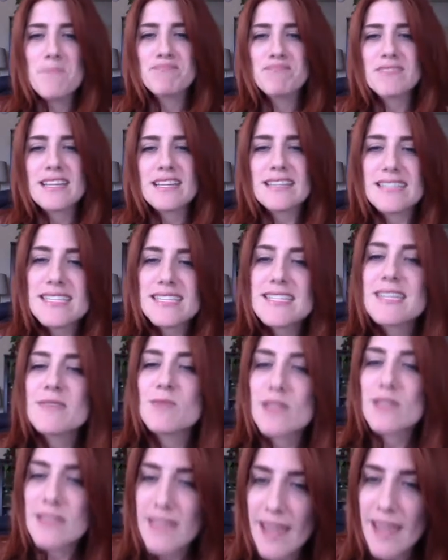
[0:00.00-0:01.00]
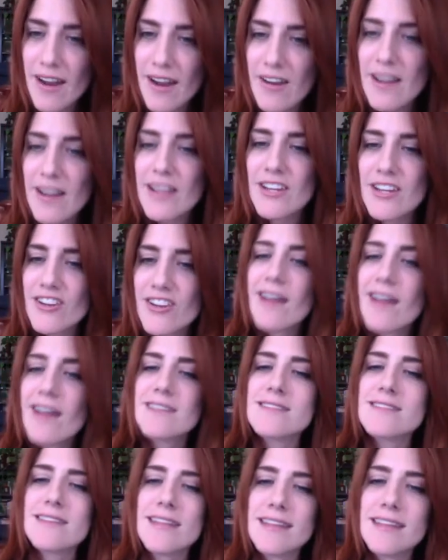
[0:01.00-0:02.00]
Listen with caring
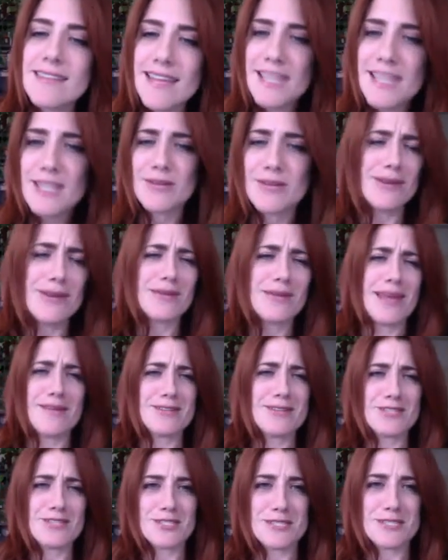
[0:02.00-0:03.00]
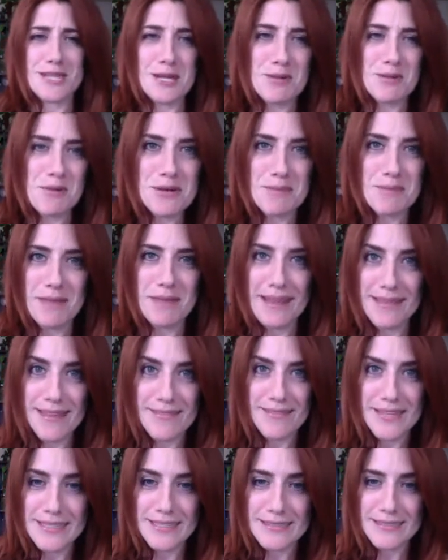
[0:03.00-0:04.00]
curiosity. Thank you. Oh, Karen's just like quoting me. I love
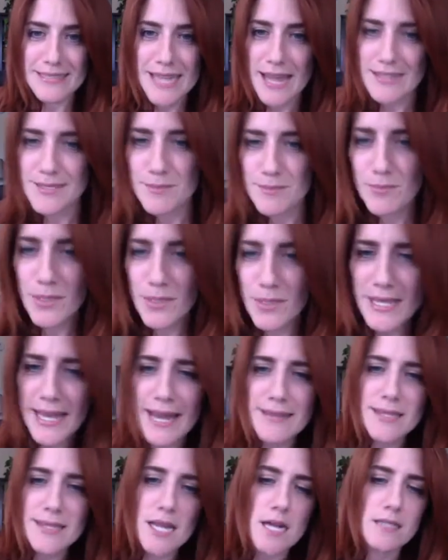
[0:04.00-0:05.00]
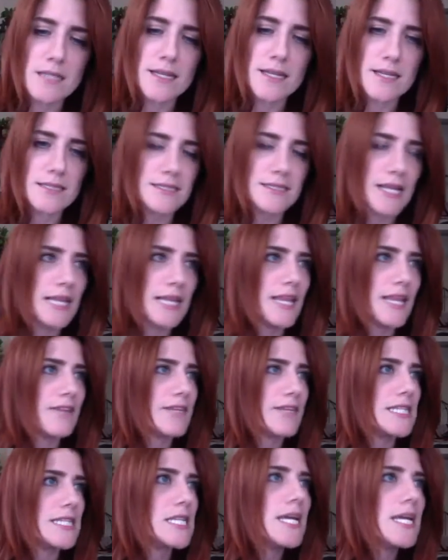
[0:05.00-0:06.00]
it. Yes, put that out there. I love
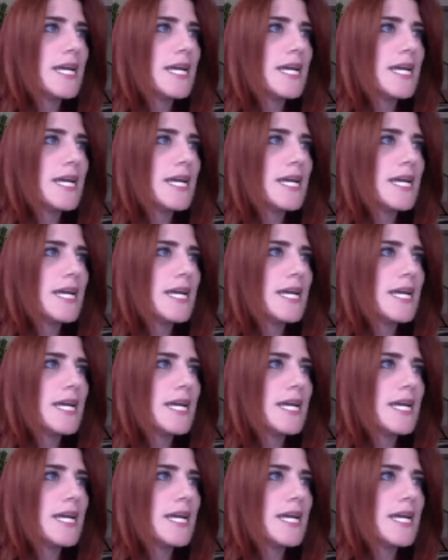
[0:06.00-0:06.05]
it.